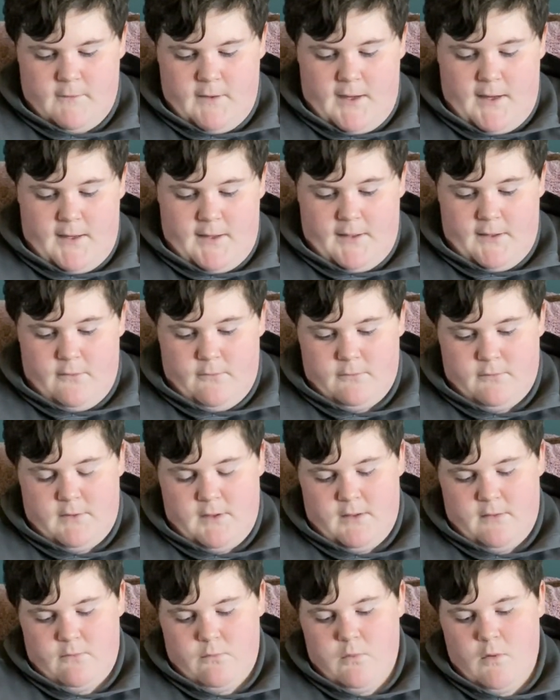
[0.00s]
And I don't
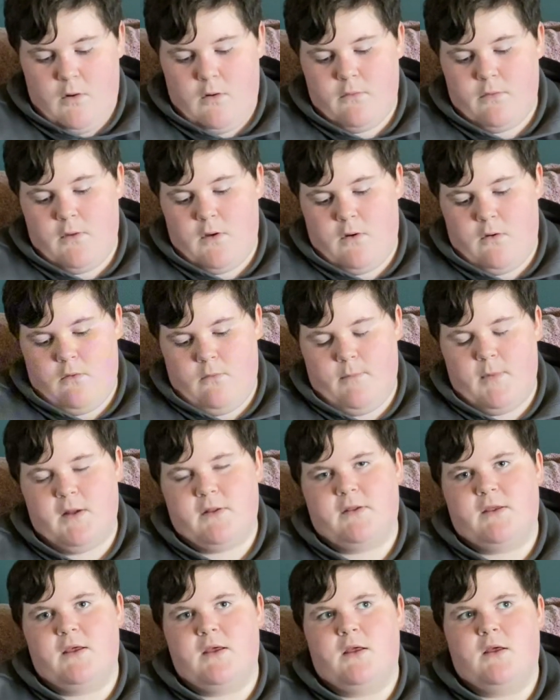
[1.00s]
think, well, no,
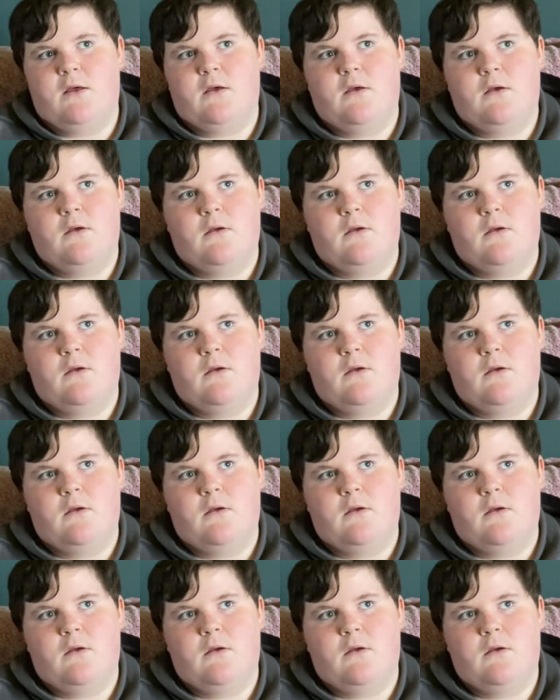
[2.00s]
muskie.